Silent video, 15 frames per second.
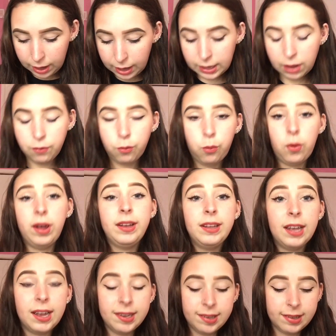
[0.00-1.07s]
And I have one
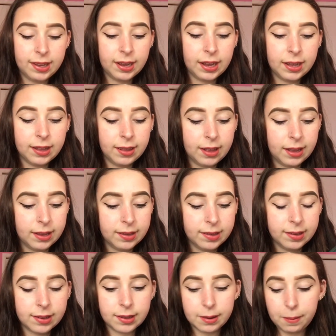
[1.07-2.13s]
last thing in
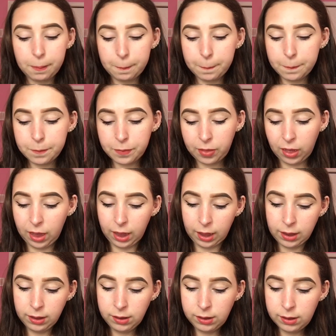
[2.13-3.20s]
this
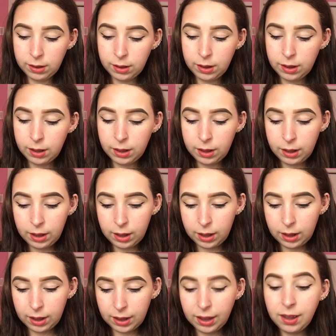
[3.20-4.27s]
thing.
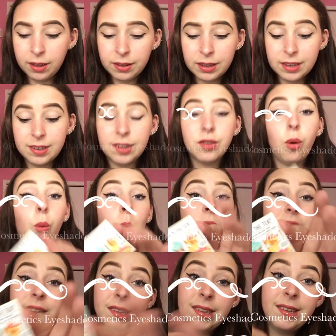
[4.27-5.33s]
It says,
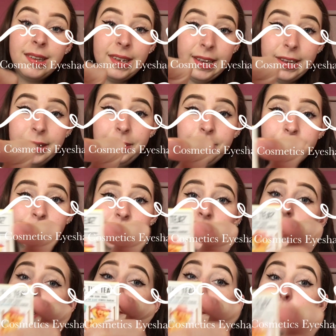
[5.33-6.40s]
what's the tea?
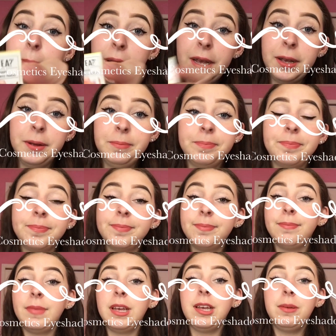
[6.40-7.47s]
Me,
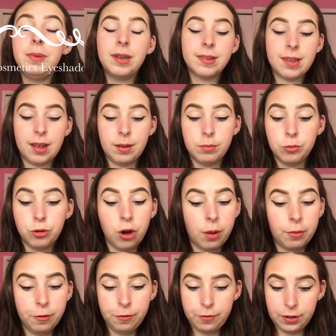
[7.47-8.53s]
because I am
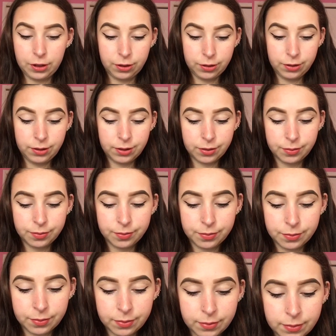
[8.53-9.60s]
drama filled.
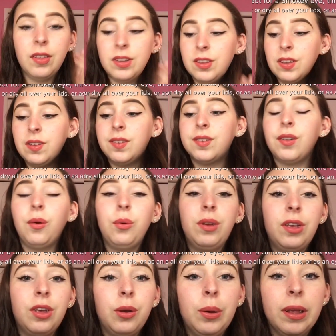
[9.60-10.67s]
This is so
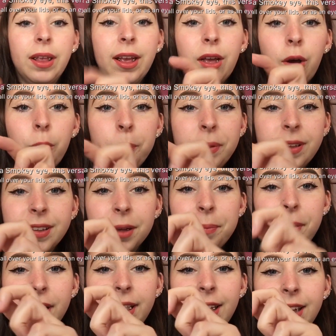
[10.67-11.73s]
cute. It like opens
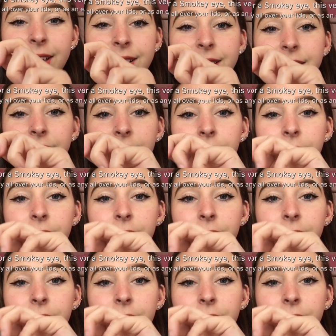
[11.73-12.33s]
up like this.